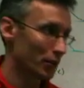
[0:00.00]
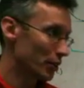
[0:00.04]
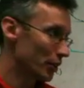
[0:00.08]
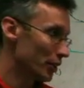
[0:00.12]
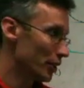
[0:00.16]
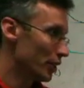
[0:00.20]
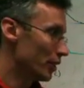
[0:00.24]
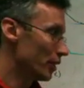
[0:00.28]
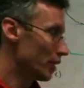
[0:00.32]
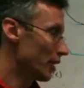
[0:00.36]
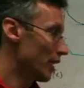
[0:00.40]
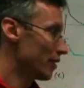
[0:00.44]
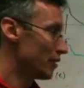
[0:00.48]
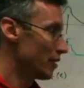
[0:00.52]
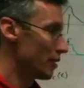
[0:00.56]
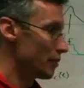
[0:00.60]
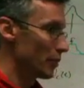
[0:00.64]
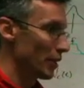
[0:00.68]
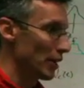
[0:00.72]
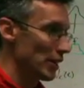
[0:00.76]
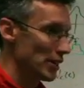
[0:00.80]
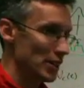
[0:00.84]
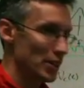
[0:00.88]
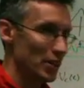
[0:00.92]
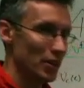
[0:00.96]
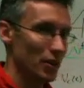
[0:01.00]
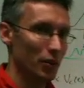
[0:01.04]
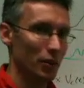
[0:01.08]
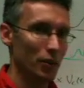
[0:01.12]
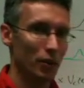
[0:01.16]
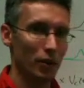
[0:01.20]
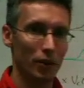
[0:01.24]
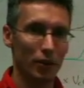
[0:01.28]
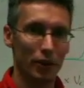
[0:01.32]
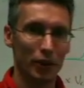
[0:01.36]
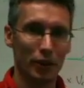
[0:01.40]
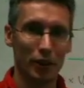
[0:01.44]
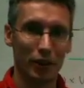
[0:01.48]
or your FM radio
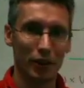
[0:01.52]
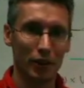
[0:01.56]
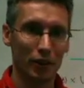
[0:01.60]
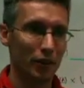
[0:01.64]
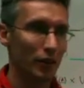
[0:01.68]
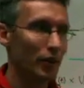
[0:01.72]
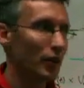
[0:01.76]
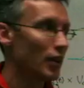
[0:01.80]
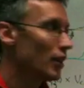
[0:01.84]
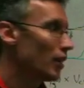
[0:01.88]
or your